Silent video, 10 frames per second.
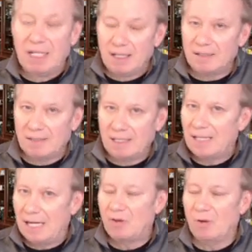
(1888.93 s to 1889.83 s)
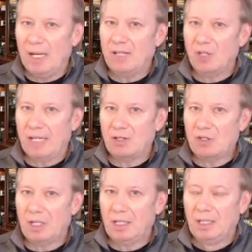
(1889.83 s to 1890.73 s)
It is. It's not your
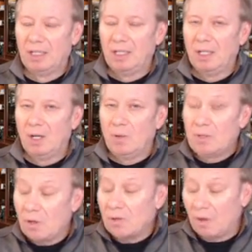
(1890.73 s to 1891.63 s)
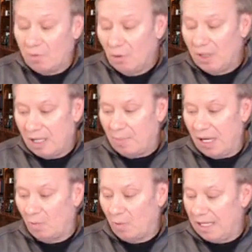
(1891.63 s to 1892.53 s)
imagination. What's also fueling it,
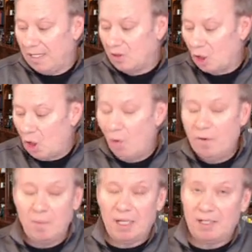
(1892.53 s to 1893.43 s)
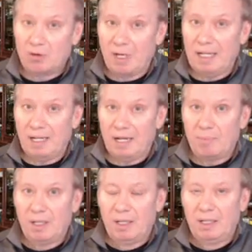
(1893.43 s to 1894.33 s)
by the way, is the COVID money's drying up.
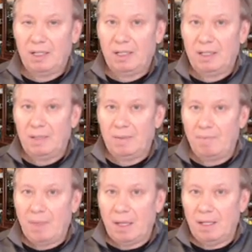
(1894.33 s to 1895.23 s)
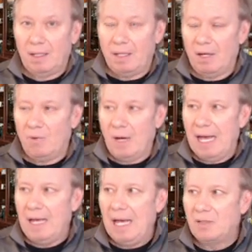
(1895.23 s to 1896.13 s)
You know,
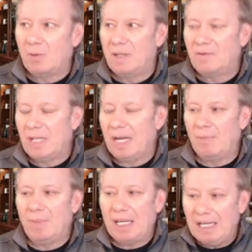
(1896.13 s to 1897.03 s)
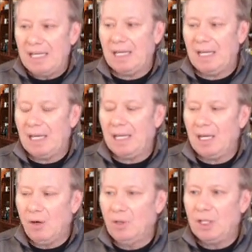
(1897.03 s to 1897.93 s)
as we've said, McKee,
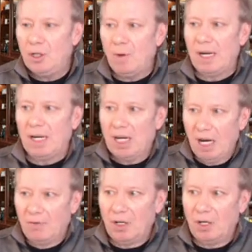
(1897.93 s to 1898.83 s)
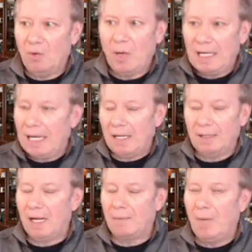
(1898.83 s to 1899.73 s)
he only knew how to govern when he had a
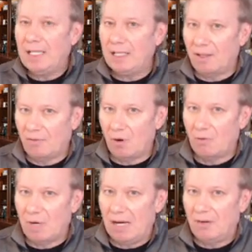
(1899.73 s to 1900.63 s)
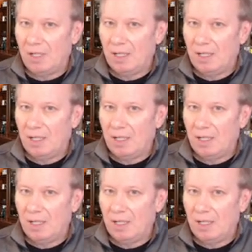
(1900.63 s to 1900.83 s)
lot of money to throw around.